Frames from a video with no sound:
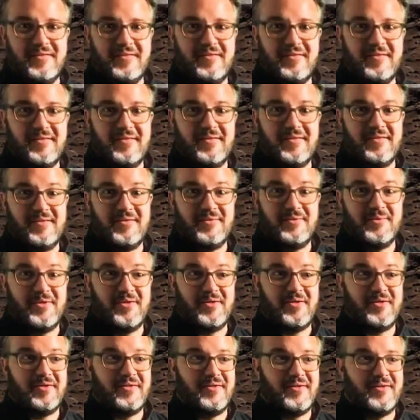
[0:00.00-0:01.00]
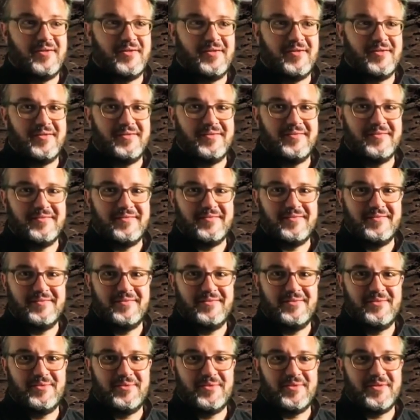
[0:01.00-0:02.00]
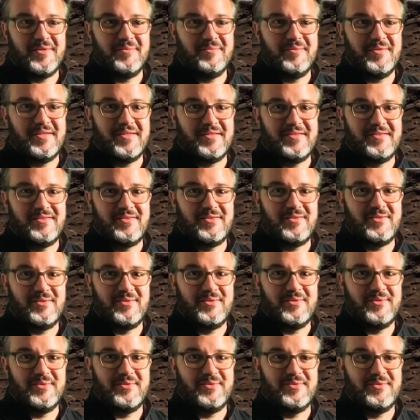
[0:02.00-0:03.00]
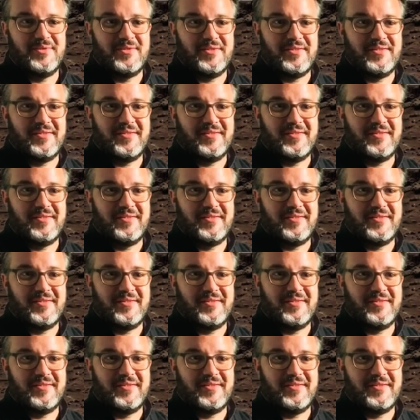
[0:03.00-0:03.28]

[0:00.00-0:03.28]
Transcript: Here we all are doing our best to,